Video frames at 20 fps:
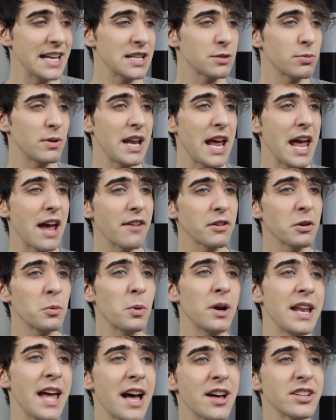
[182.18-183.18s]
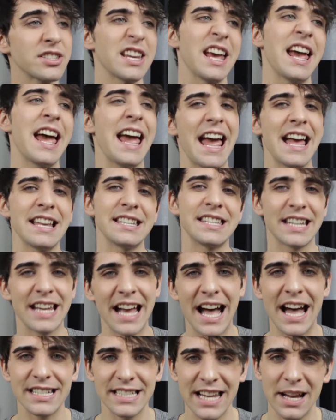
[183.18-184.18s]
is when everyone else has the
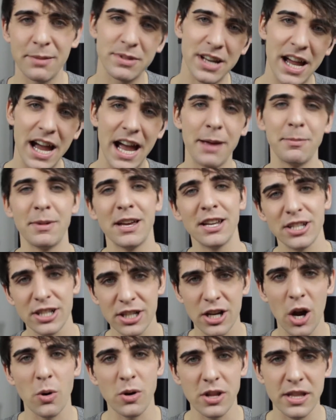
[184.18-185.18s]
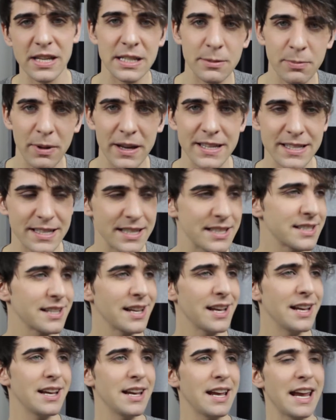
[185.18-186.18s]
goddamn time to go to these places.
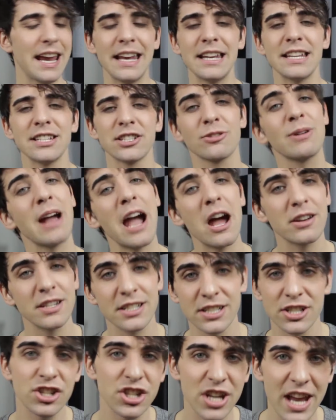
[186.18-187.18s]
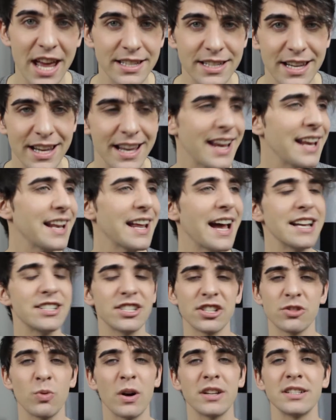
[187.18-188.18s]
And it's crowded as shit, and I
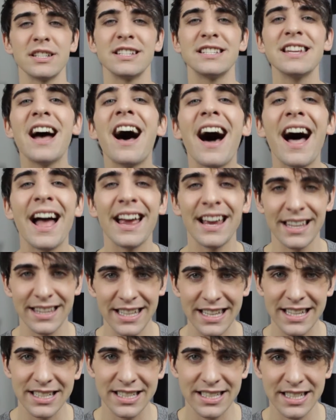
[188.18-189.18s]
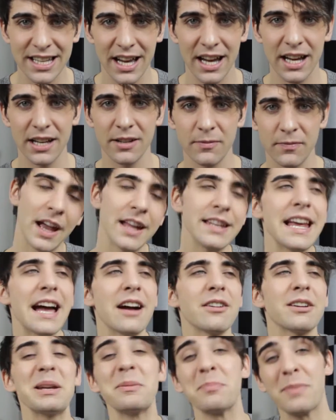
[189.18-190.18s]
just want to die on the inside.
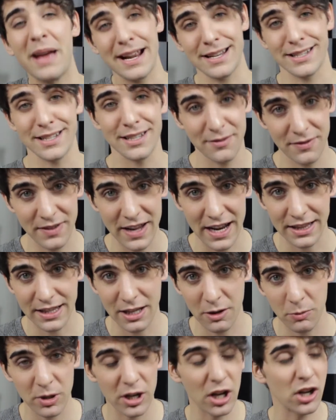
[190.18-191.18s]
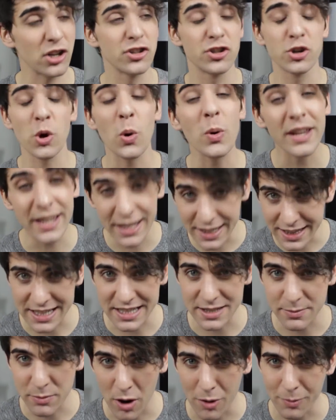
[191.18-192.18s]
Now, getting back to the fact that we're enjoying
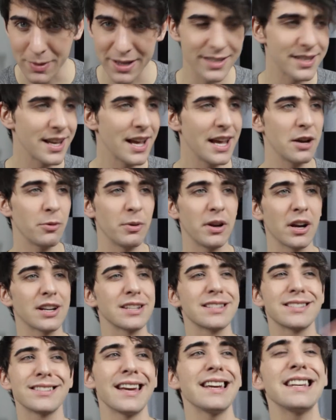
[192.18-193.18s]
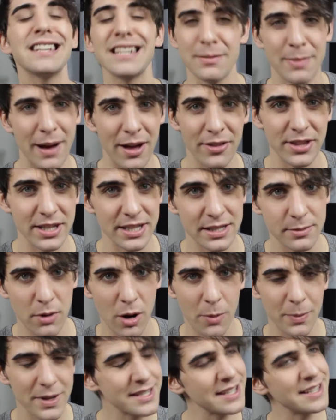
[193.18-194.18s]
this moment, we are excited about this
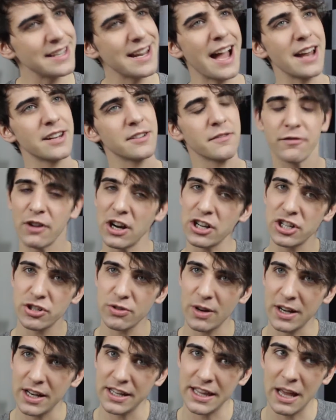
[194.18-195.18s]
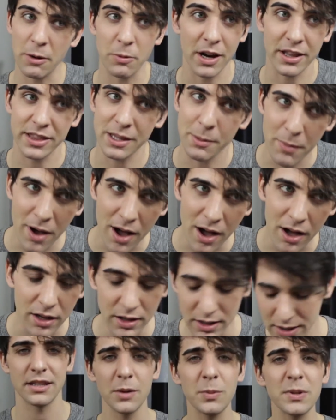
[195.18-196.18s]
moment and not frustrated that we're at the
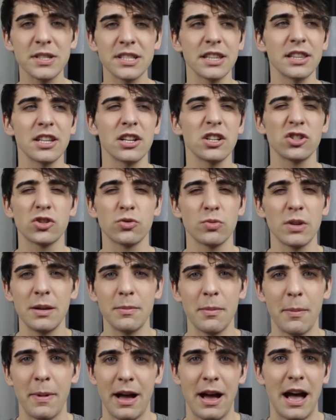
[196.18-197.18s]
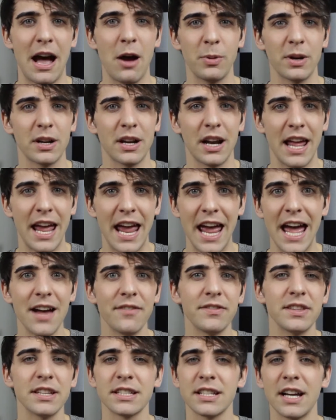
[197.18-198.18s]
mall. Then we sit there and dream about how we're going to
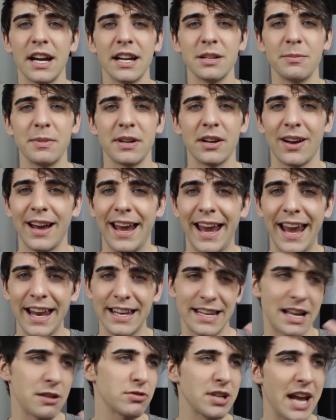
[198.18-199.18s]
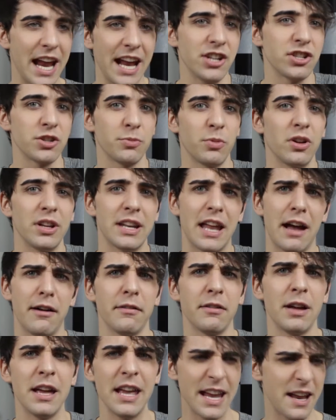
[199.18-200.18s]
have this item in our hand, how tangible and
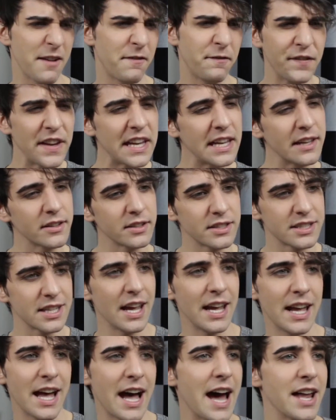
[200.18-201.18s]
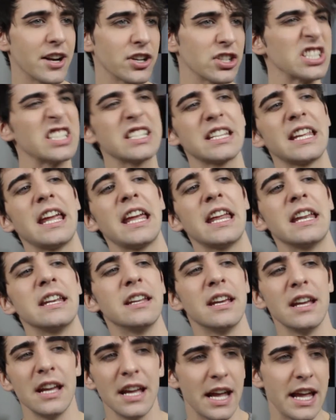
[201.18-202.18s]
how it feels on our
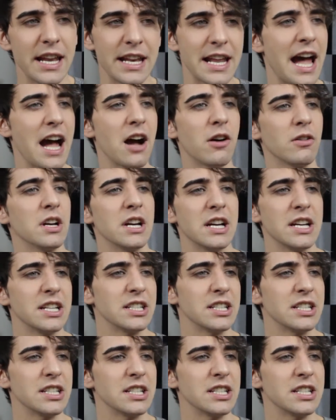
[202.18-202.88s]
skin, and how